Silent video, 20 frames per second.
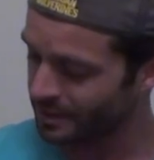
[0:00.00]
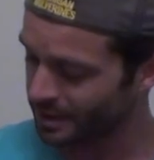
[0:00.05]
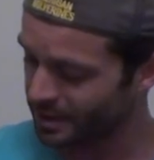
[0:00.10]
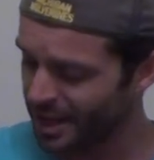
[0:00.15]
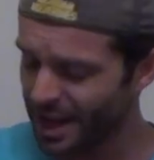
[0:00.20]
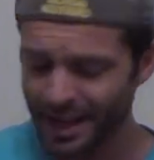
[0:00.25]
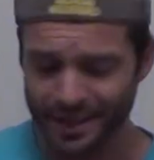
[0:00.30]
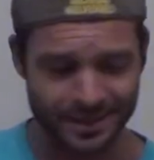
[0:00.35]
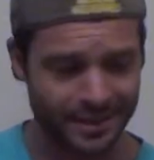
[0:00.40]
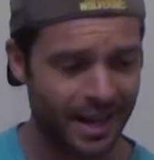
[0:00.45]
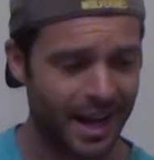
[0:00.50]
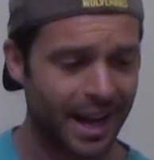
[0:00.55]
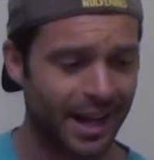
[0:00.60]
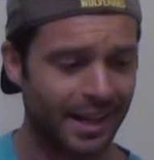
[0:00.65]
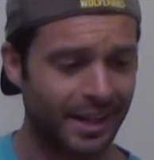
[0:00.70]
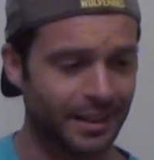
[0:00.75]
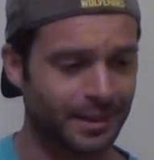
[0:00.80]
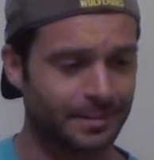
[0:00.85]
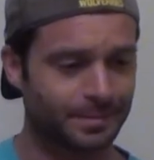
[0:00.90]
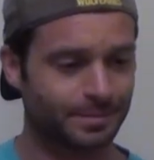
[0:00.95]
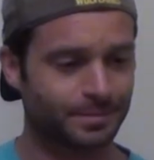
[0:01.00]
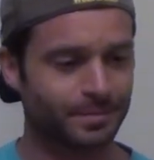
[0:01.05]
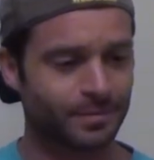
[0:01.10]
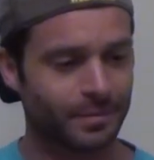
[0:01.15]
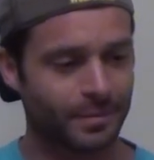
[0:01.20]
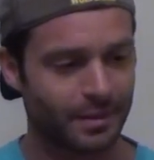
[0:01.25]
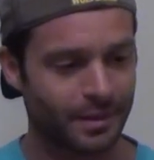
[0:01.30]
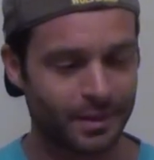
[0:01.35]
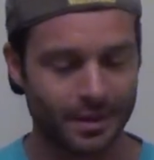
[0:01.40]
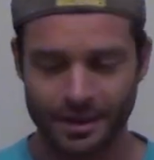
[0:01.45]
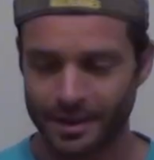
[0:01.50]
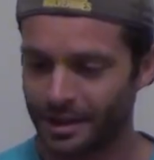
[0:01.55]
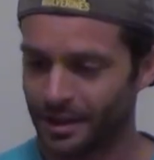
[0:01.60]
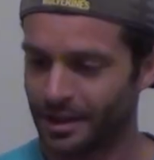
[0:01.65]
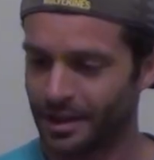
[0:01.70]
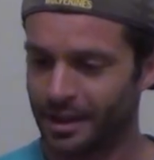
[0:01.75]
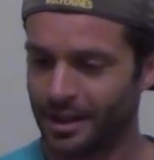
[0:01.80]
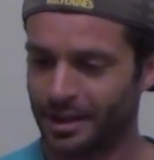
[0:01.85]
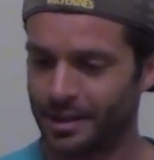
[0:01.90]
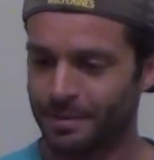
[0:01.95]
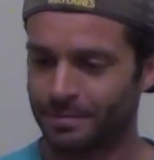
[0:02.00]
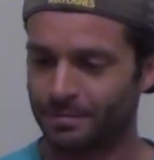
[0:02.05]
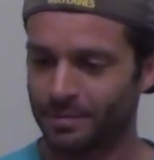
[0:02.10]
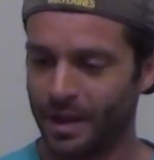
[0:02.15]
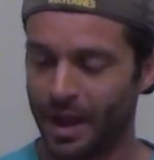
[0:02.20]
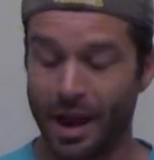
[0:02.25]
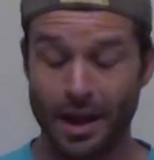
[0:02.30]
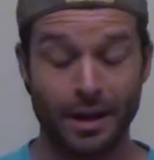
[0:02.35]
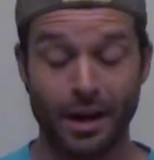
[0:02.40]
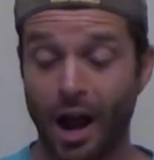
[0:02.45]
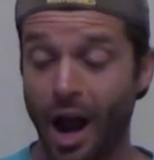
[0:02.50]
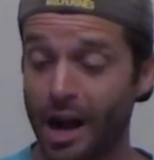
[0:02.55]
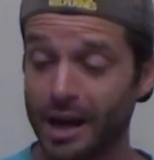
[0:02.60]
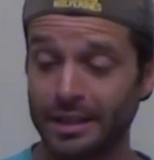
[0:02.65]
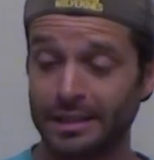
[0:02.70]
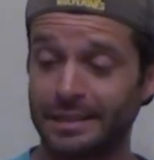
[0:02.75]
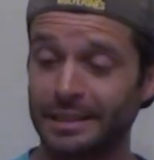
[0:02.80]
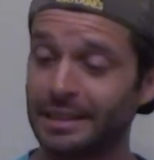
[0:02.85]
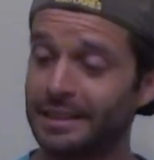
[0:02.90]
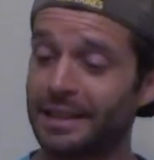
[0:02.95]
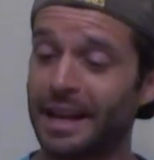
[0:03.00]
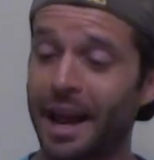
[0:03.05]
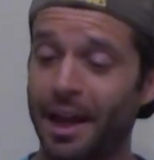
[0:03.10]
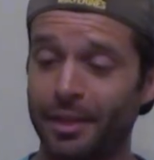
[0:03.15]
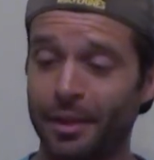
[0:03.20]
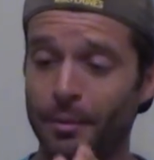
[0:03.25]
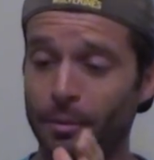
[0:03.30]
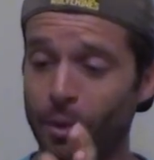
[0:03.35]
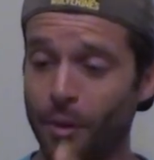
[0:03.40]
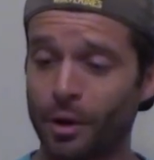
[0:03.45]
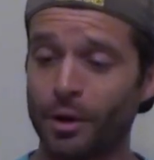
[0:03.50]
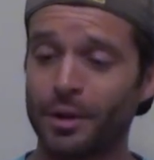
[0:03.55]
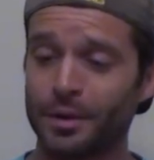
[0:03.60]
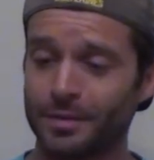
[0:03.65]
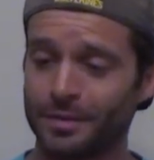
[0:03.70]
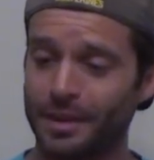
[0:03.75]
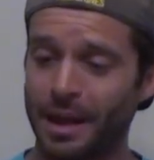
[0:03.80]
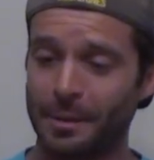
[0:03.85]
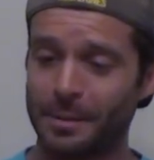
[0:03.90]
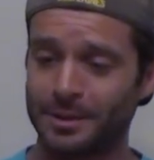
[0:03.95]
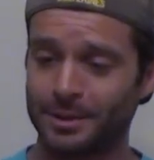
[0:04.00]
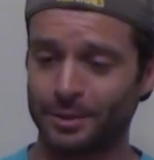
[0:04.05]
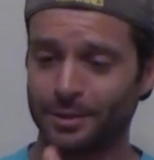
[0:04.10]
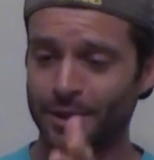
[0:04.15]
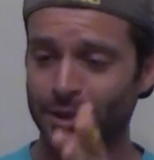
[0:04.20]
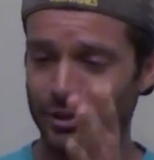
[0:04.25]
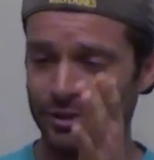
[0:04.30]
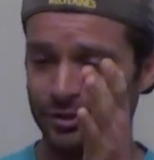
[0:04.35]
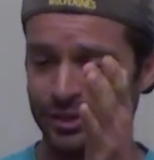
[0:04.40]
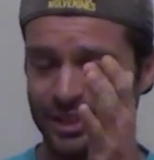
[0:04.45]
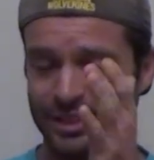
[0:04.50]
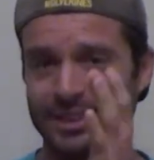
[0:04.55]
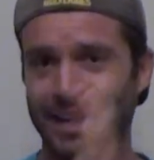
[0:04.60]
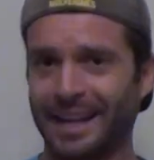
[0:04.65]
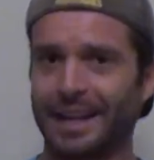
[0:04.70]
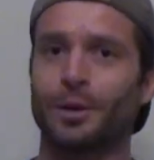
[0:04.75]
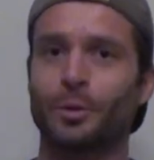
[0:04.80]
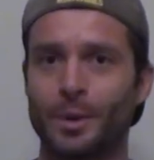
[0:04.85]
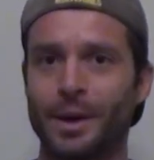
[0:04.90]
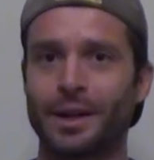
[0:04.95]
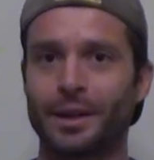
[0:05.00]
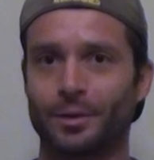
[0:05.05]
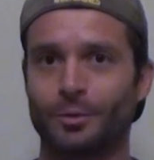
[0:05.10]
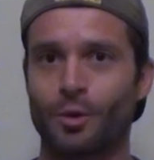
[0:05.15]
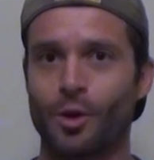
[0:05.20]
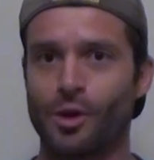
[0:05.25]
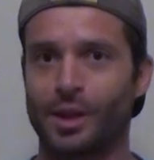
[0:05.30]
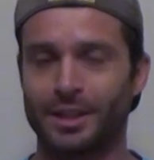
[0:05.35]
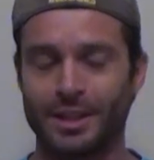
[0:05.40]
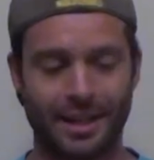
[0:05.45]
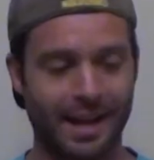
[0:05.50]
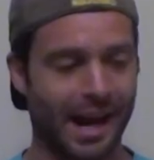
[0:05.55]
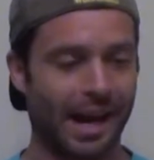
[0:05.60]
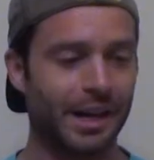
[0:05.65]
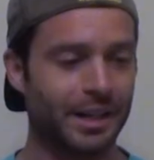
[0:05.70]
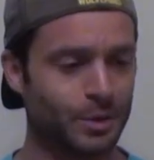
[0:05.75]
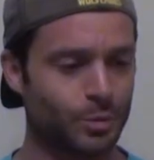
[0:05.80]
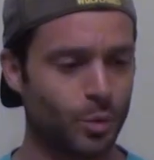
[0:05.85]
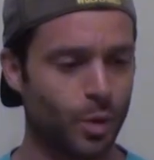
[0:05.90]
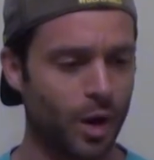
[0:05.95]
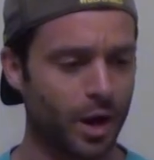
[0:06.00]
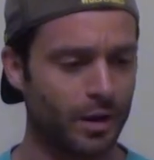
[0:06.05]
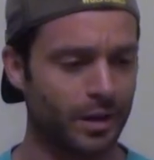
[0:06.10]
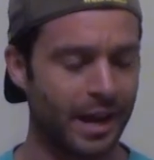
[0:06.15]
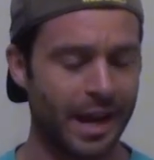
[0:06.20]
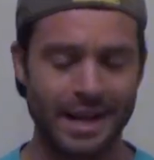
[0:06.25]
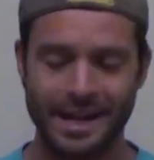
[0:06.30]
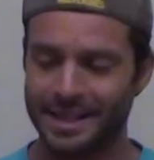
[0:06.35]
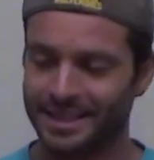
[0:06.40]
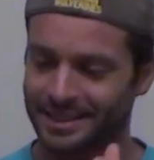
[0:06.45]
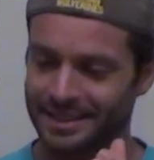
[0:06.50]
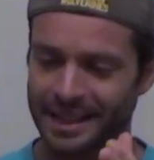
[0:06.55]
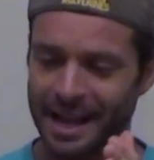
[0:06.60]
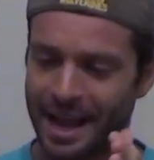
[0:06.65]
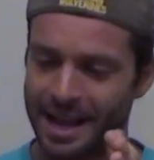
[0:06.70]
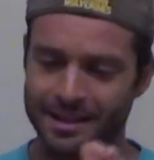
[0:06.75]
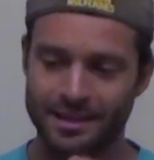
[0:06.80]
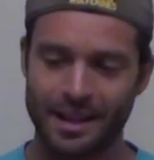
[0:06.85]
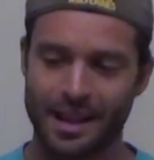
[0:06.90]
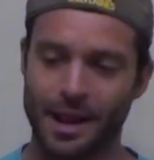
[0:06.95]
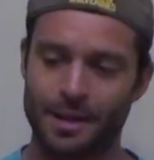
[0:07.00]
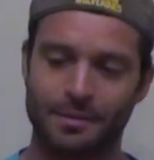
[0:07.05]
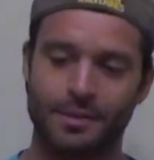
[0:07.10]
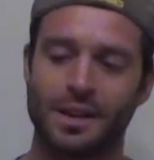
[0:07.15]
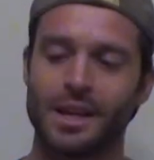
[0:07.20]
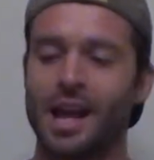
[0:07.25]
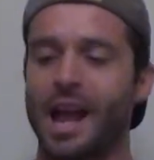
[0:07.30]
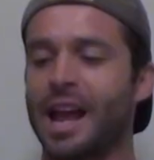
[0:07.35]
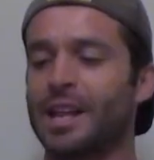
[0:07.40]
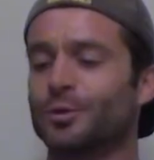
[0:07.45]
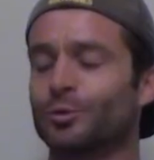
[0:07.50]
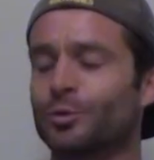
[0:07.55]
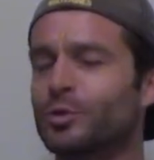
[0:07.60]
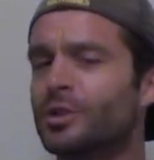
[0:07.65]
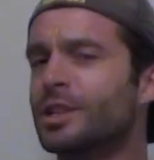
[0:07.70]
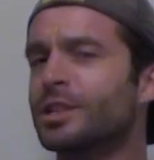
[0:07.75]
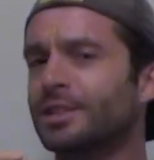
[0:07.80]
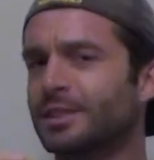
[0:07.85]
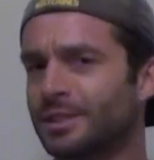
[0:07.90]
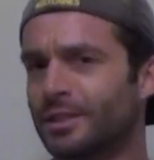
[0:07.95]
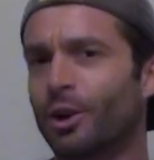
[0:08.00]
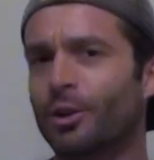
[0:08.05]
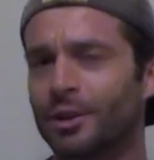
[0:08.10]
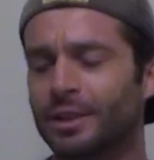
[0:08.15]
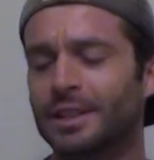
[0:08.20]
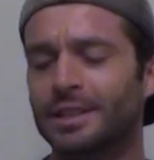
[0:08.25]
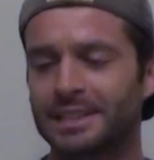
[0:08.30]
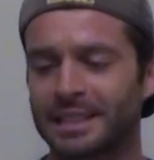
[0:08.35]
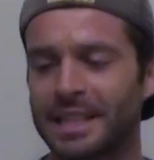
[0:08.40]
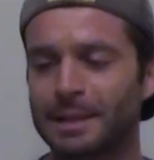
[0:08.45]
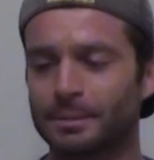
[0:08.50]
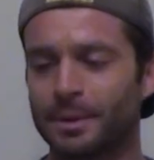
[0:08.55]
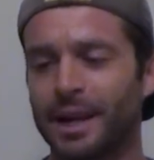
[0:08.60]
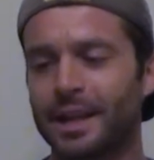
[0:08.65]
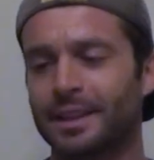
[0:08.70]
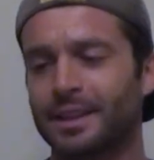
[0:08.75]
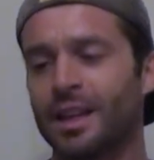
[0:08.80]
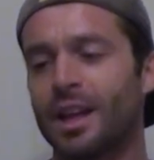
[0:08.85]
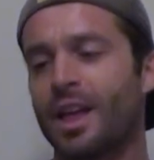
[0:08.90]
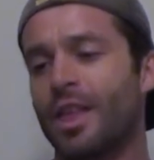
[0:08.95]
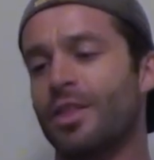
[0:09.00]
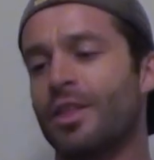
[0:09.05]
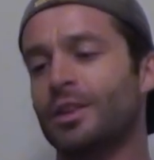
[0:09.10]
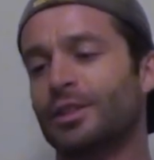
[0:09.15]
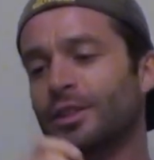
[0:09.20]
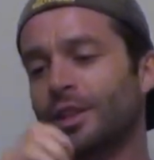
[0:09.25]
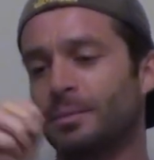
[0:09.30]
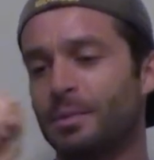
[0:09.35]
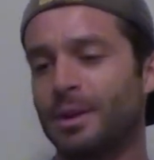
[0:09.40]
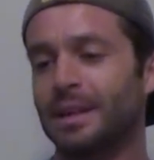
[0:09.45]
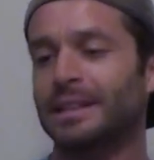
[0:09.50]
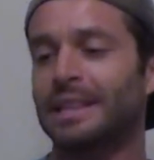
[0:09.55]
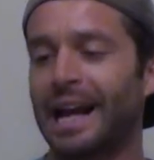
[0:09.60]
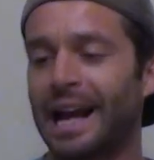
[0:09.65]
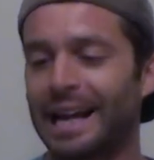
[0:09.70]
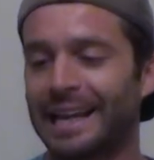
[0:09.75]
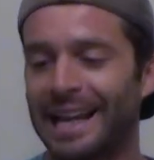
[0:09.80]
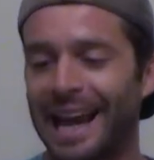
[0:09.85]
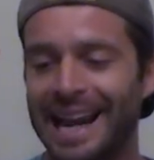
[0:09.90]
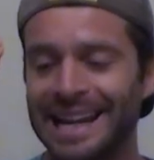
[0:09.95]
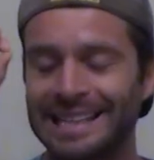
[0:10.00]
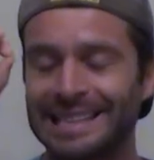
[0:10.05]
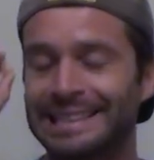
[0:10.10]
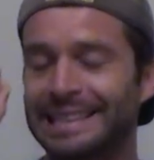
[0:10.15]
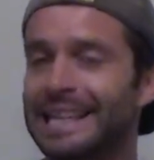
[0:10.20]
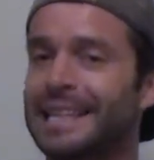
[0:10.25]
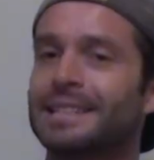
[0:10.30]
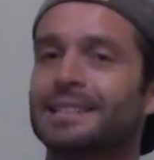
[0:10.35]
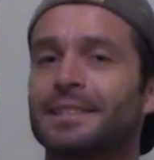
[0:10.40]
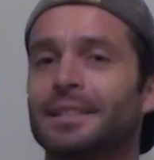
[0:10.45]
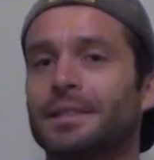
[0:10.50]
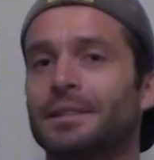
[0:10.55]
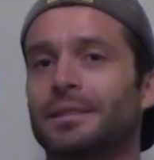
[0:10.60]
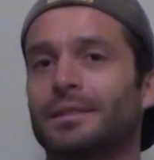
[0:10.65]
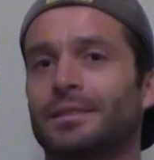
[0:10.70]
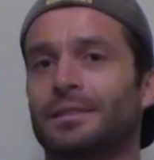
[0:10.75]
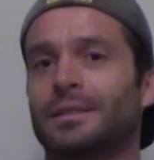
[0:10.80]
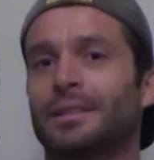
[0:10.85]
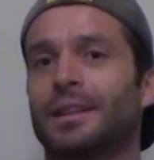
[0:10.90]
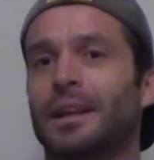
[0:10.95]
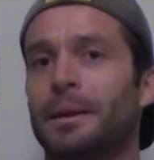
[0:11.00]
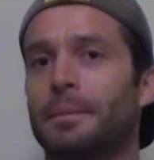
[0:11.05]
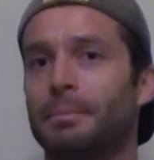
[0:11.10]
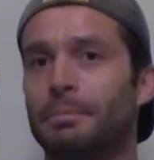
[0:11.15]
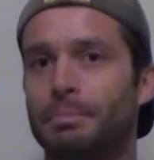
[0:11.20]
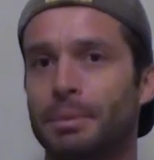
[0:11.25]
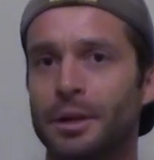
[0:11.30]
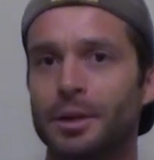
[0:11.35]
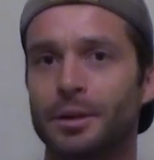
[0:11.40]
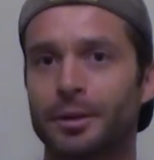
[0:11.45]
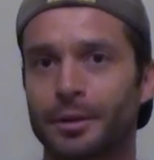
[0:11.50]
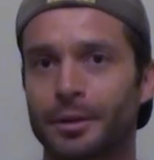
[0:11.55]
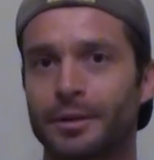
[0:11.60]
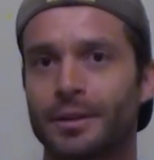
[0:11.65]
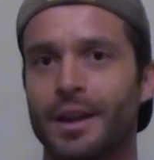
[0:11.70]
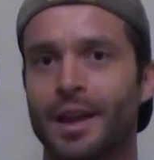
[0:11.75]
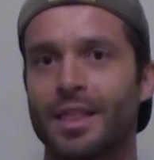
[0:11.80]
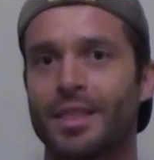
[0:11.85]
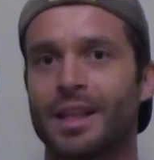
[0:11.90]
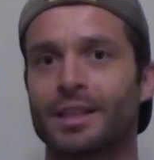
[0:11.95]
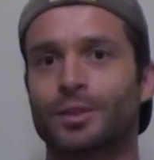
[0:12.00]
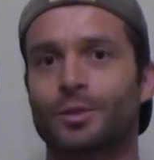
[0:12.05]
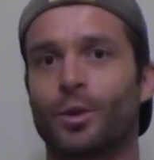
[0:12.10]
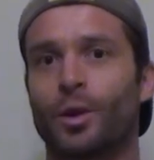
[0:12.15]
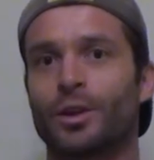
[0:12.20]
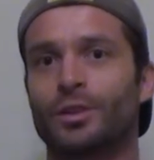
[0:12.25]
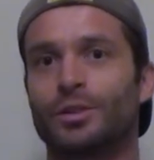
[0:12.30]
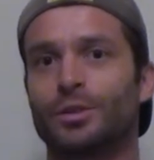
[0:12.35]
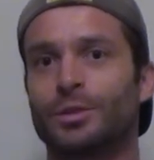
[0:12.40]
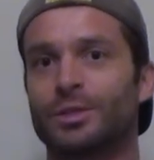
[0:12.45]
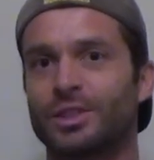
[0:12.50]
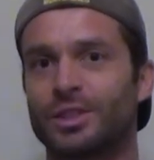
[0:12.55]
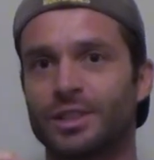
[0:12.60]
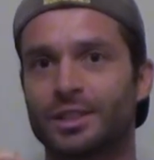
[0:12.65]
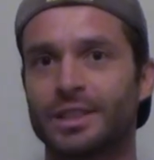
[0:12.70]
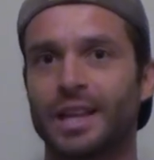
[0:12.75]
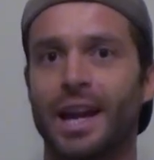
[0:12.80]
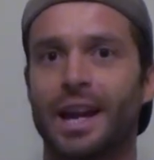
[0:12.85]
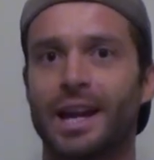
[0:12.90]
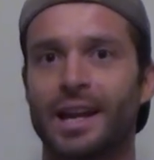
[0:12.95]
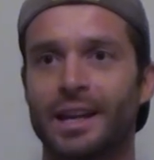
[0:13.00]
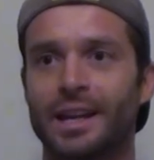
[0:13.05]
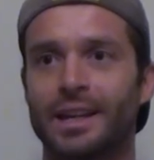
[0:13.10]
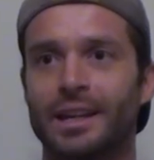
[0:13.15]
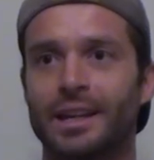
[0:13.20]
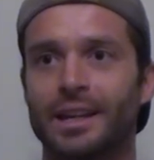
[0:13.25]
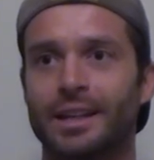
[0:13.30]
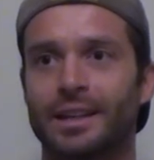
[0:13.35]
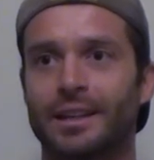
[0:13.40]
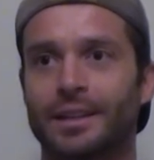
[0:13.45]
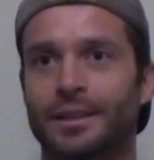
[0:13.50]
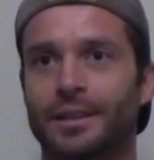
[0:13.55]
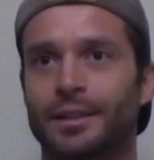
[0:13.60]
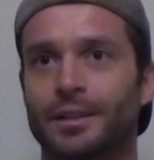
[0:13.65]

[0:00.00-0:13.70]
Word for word: Yes, hi. And honestly, yeah, the more I mean, so this is the second week in a row that the Coyotes won, and it's it's really starting to seem like this could be a, a, a decent beer that's going to stay